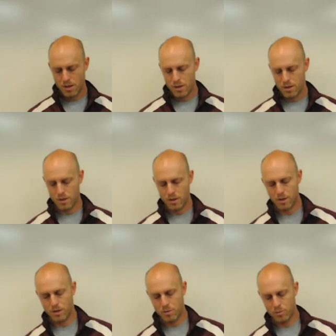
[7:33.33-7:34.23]

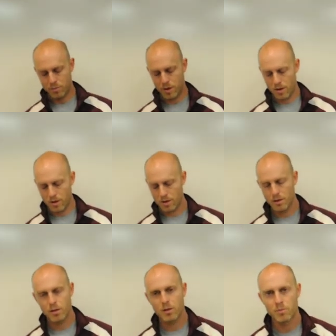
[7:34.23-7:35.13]
Come prepared.
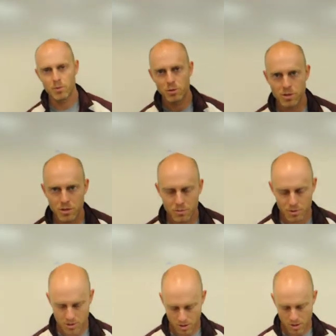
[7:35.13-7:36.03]
Computers need to be
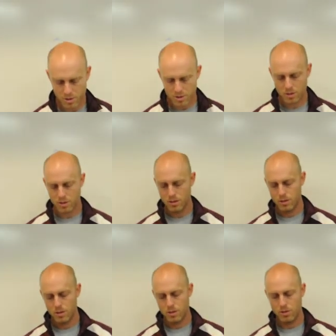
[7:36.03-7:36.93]
charged.
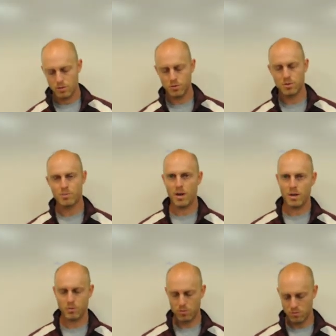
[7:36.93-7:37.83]
Use the
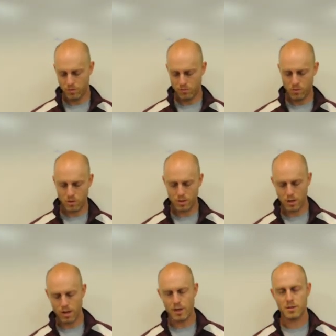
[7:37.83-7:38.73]
bathroom before
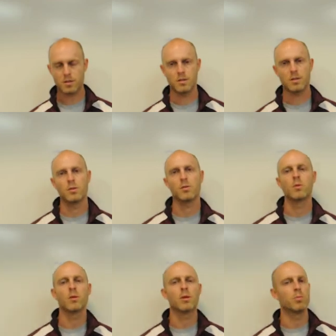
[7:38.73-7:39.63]
class
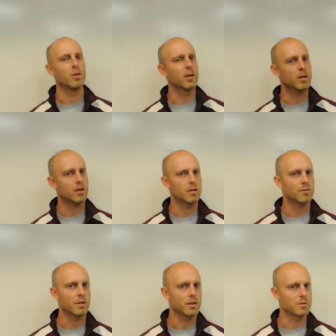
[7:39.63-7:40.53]
or at a break, if
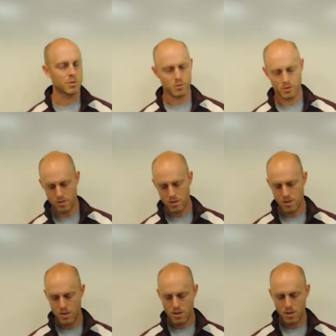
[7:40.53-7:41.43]
I give us one.
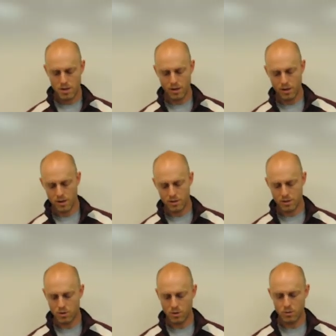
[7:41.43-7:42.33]
And
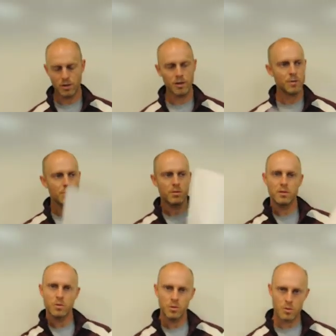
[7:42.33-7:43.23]
don't line up at the
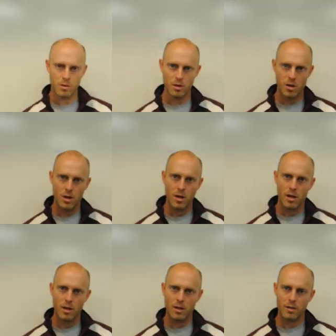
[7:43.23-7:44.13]
door
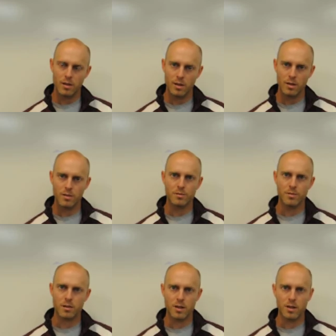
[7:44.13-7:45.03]
at the end of
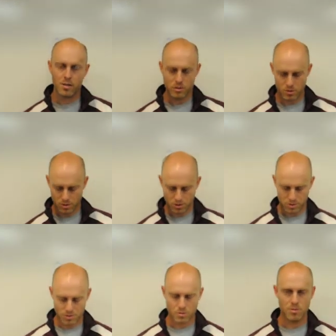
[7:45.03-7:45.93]
class, or else
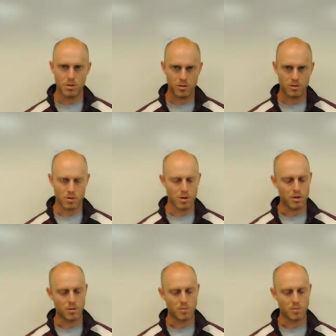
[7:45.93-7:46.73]
I will mark you tardy.